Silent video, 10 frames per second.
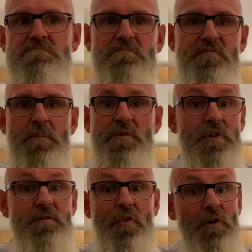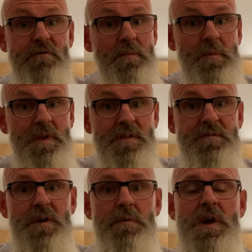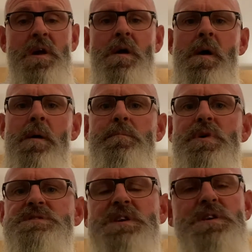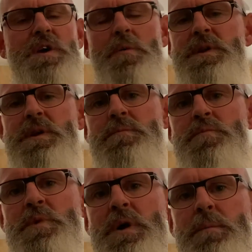from the rough or from the middle of the fairway. But no, we don't